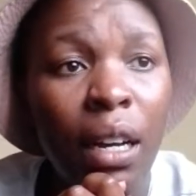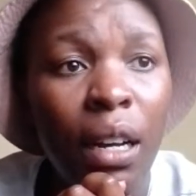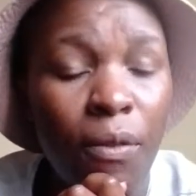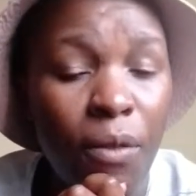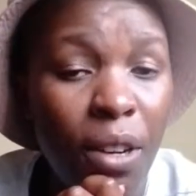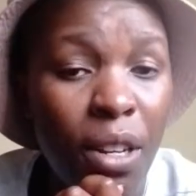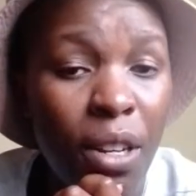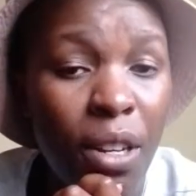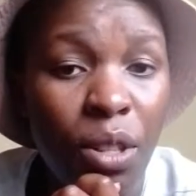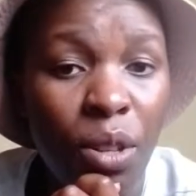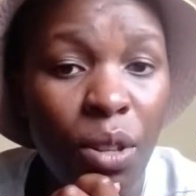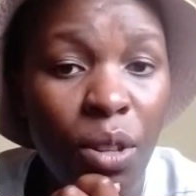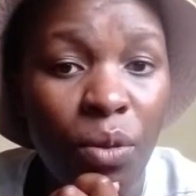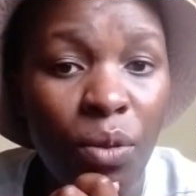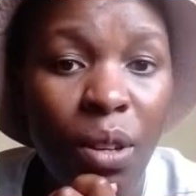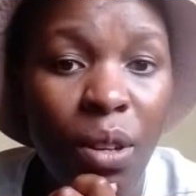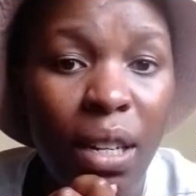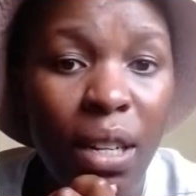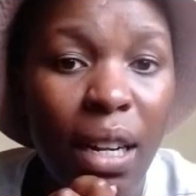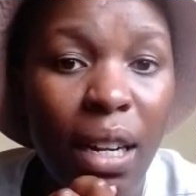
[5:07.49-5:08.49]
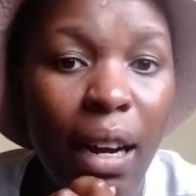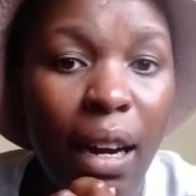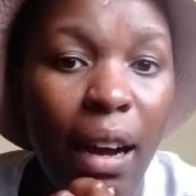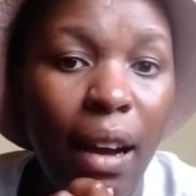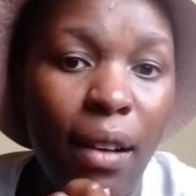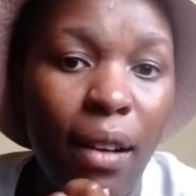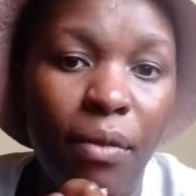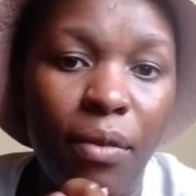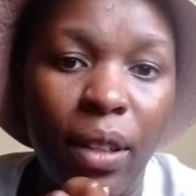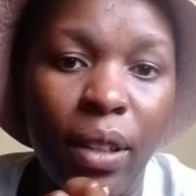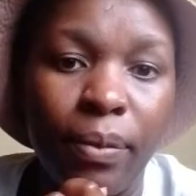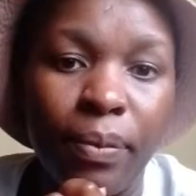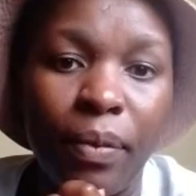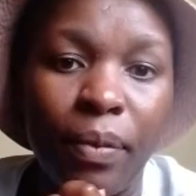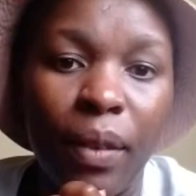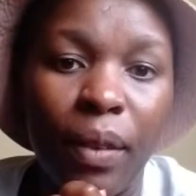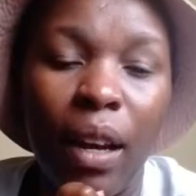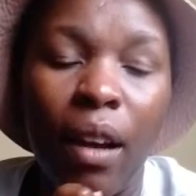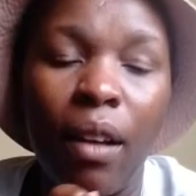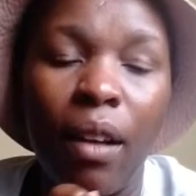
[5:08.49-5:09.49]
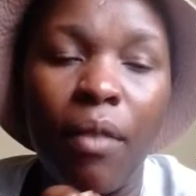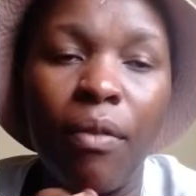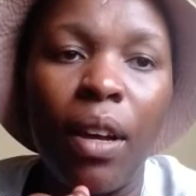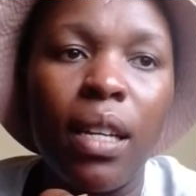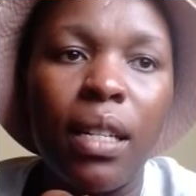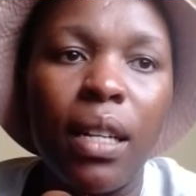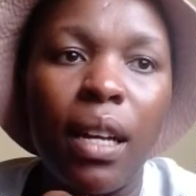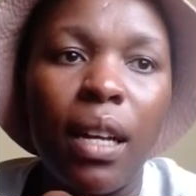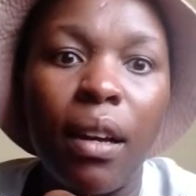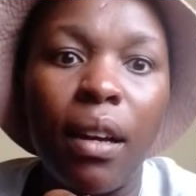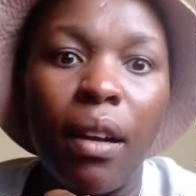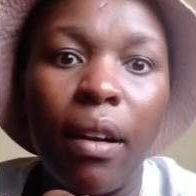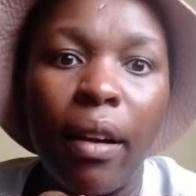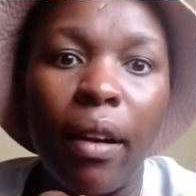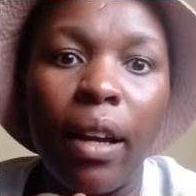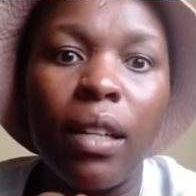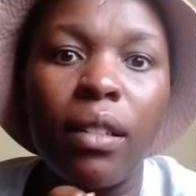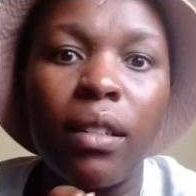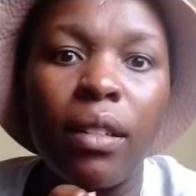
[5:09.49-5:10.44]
First of all, Canva. Canva is a great